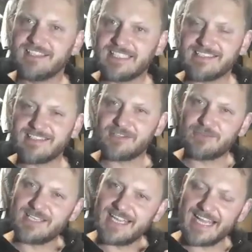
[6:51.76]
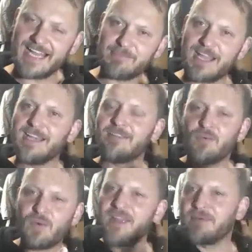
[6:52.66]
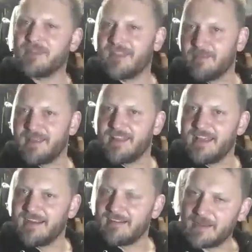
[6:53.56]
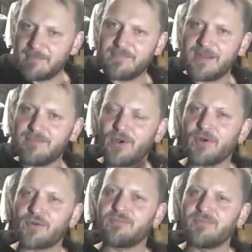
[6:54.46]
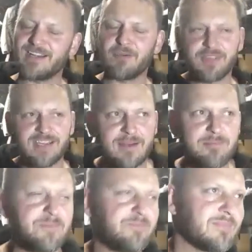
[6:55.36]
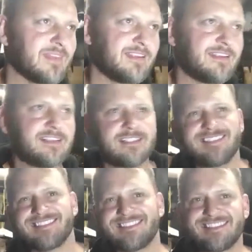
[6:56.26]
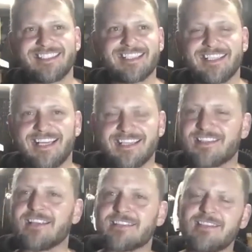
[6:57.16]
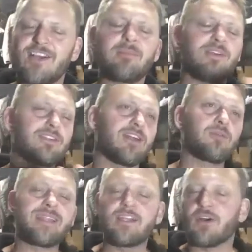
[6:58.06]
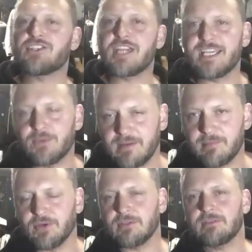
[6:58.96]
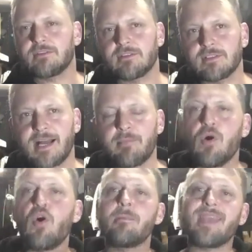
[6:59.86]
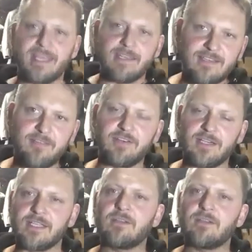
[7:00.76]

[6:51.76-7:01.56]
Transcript: So I'm kind of away with it a bit there. I'm not. I don't think I'm I don't mean not genuine, but I'm more me definitely